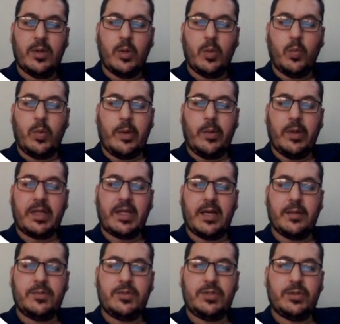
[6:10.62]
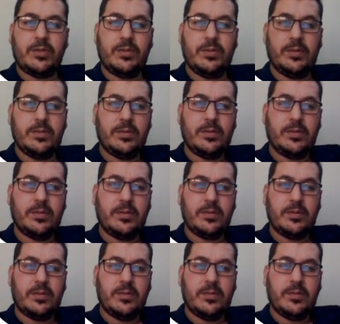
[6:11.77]
we will come to
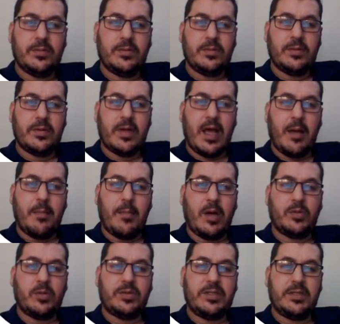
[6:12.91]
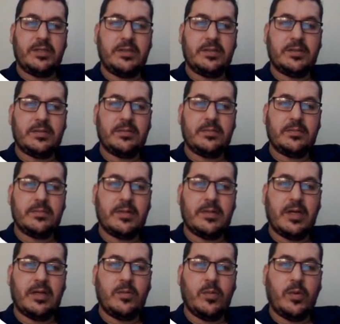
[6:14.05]
a mountain.
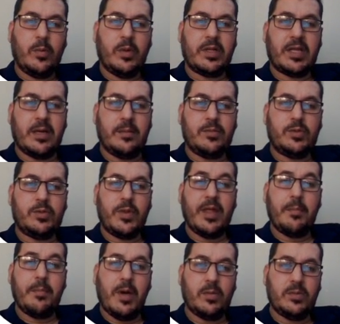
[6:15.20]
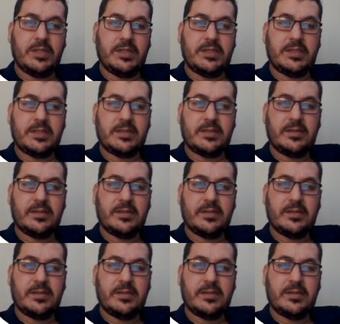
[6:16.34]
We will come to the mountains.